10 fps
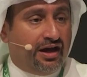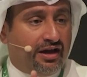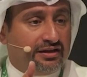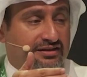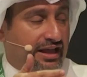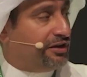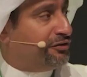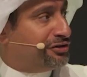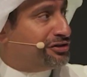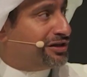
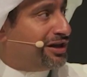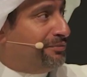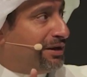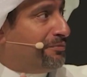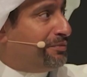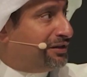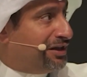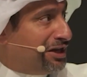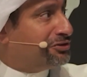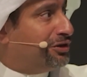standards coming up at the
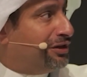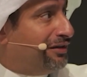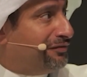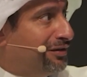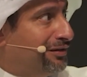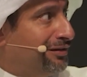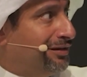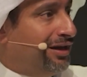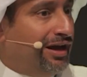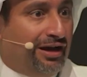national level,
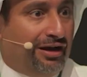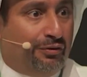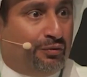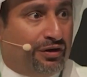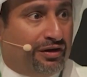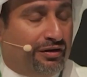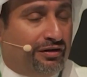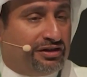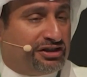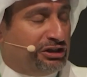where
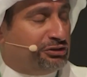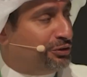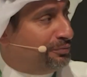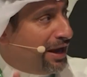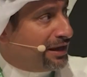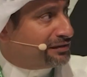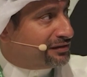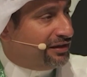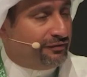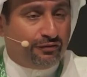the central banks
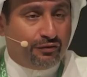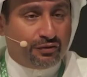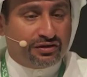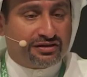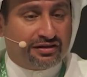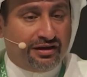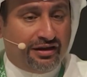enforce